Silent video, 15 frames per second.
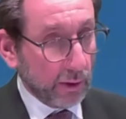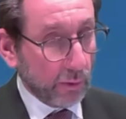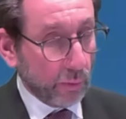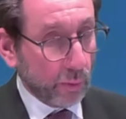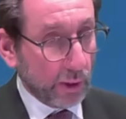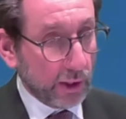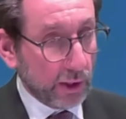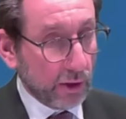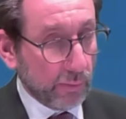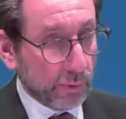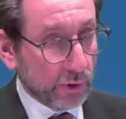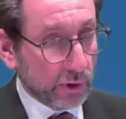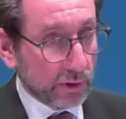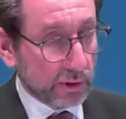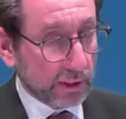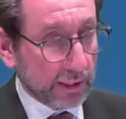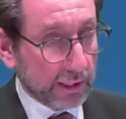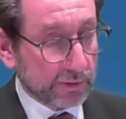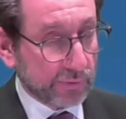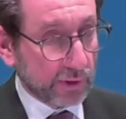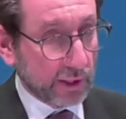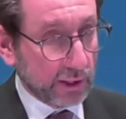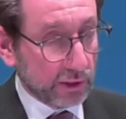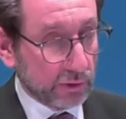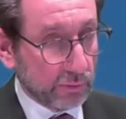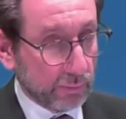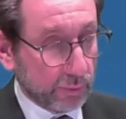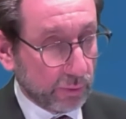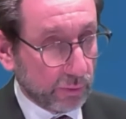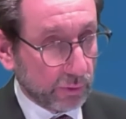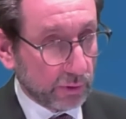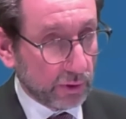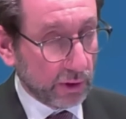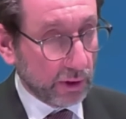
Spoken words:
When you produced the classification report,